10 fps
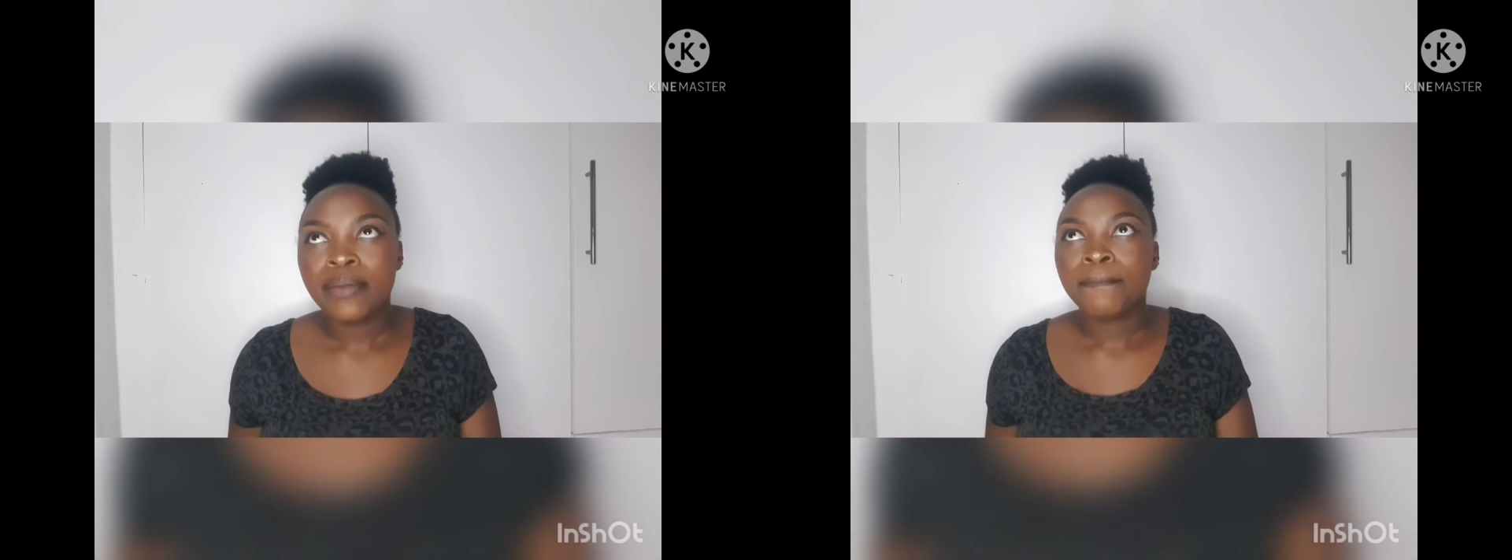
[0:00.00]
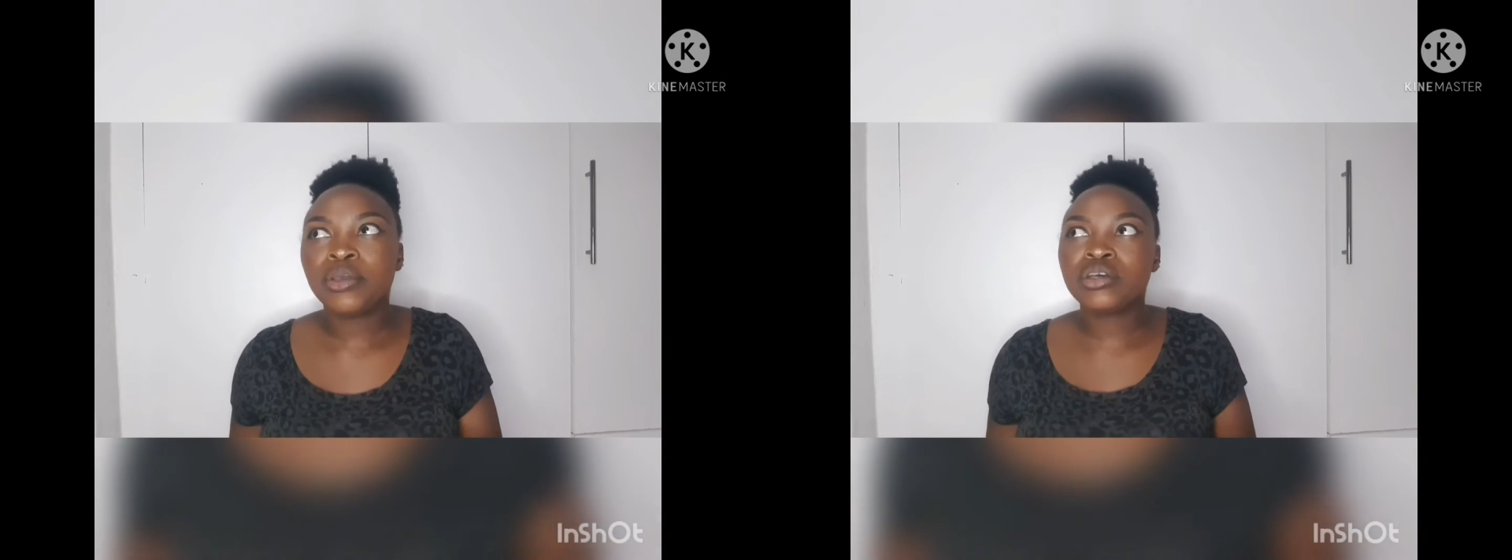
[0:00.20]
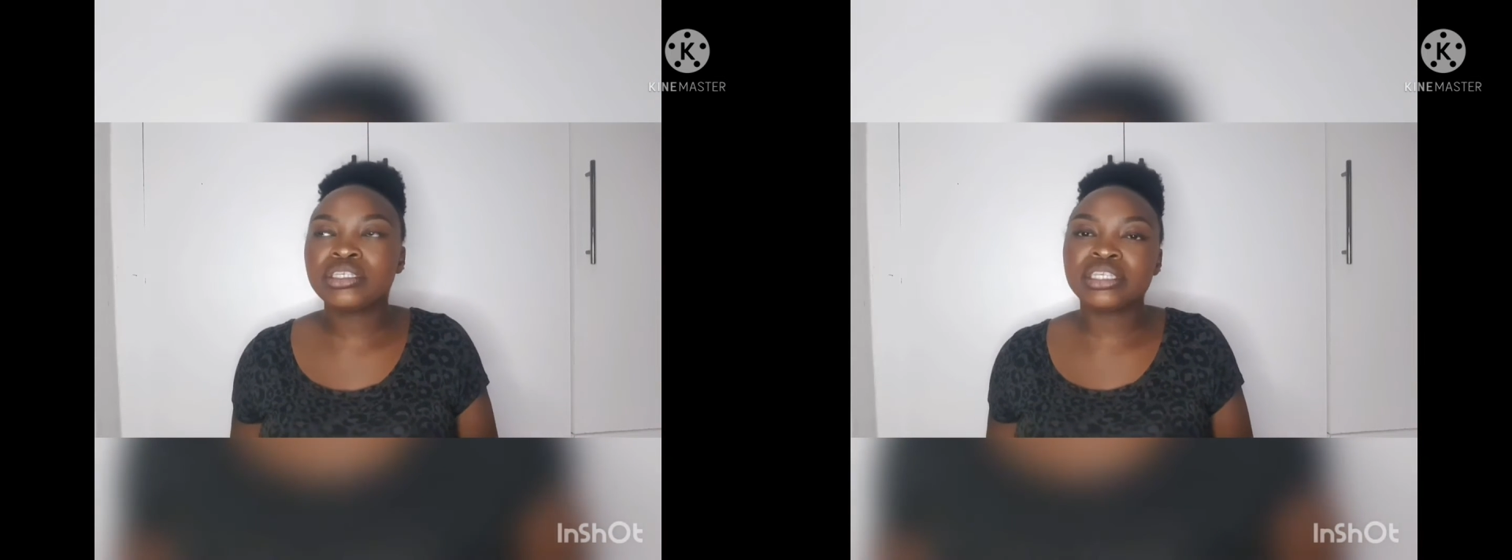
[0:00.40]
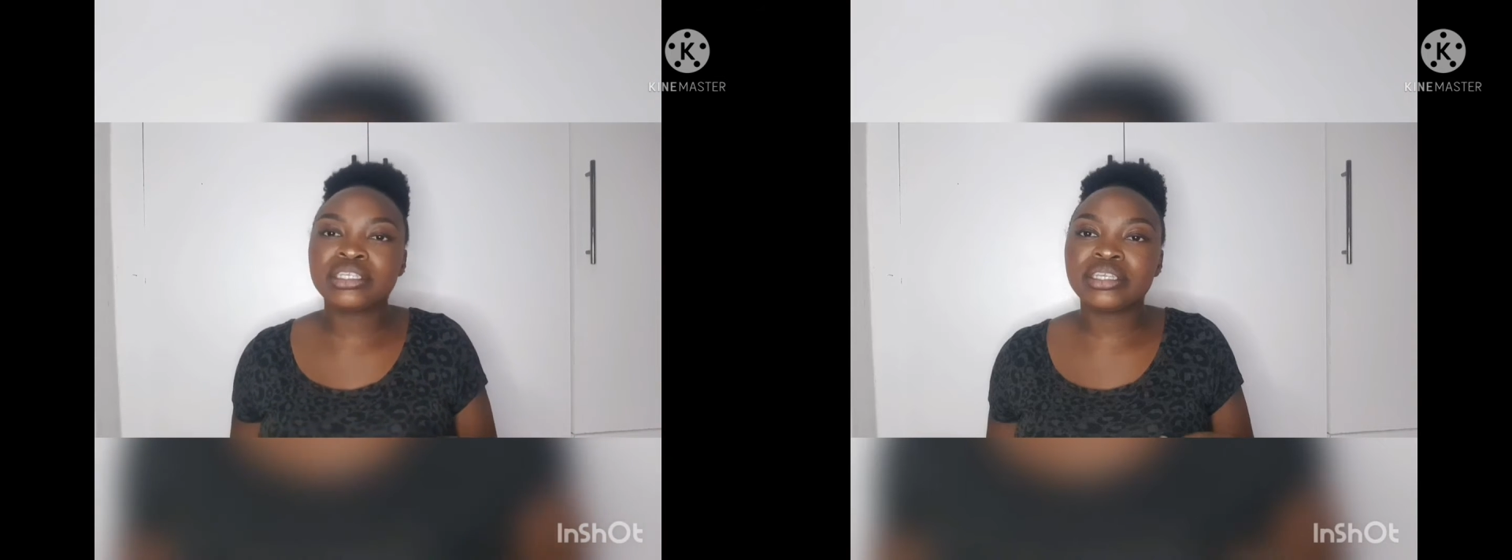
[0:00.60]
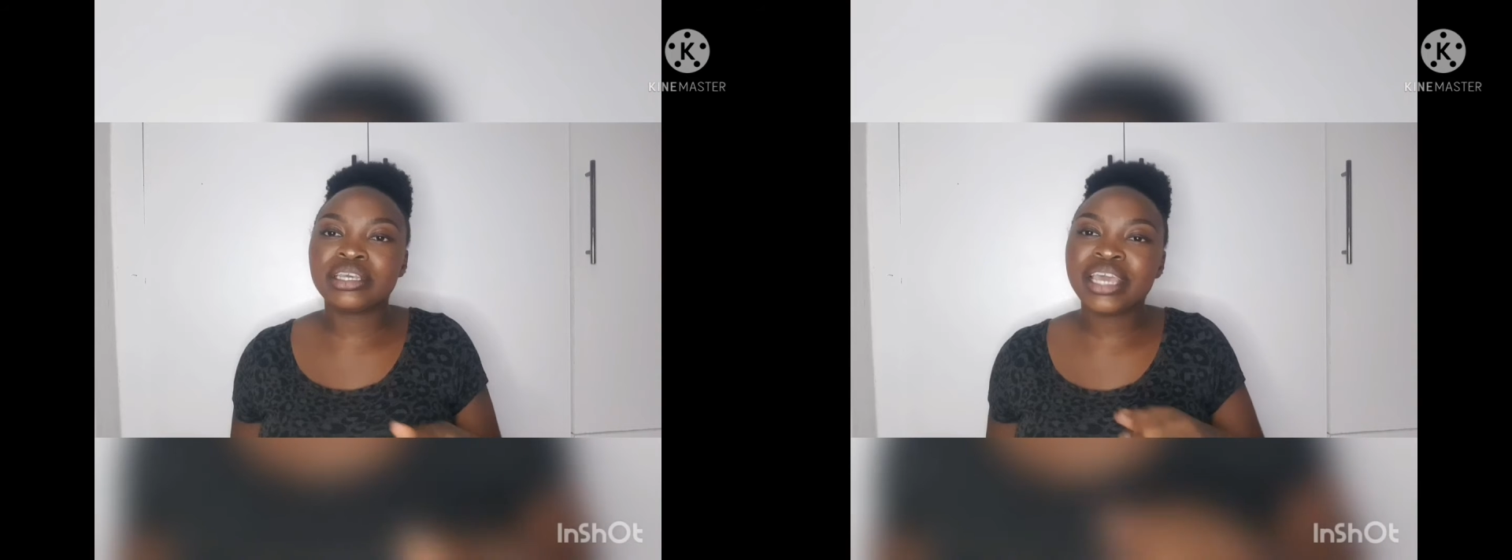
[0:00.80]
because
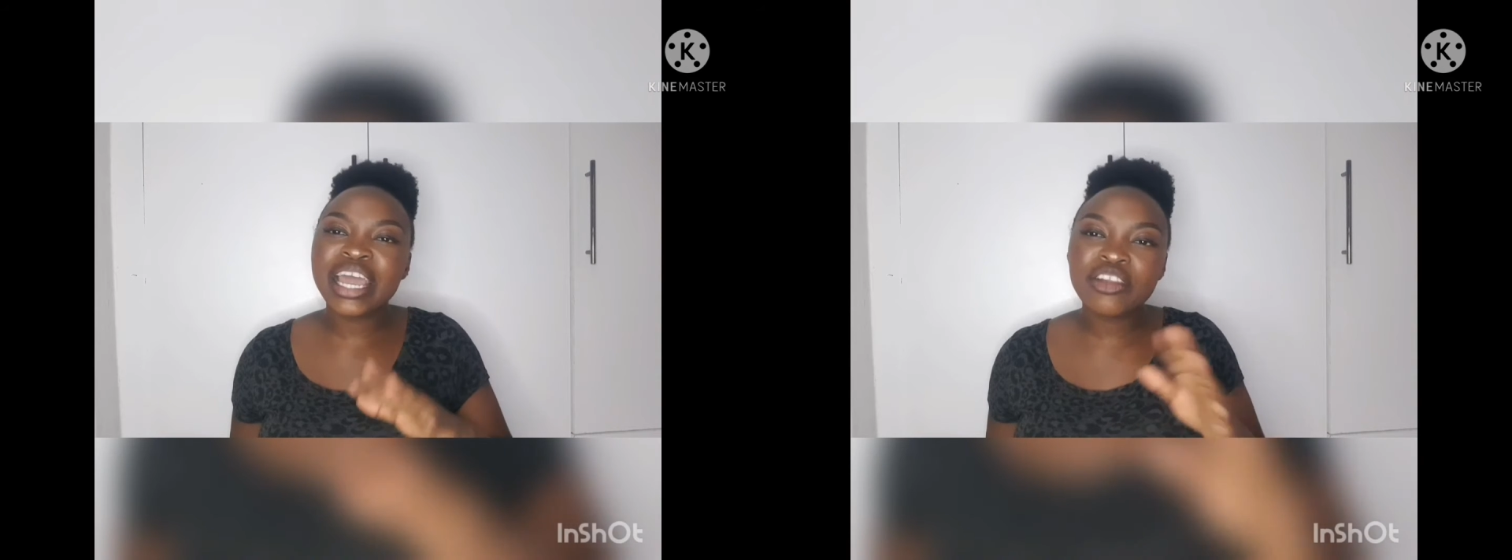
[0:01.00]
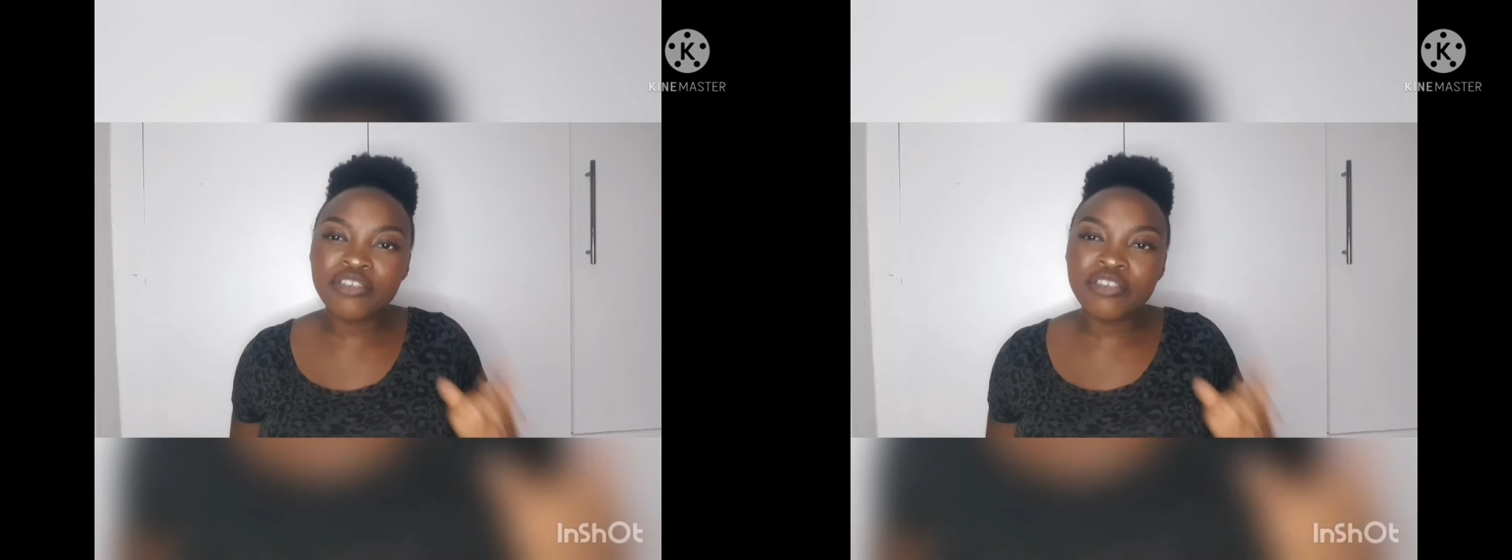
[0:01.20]
it's kind of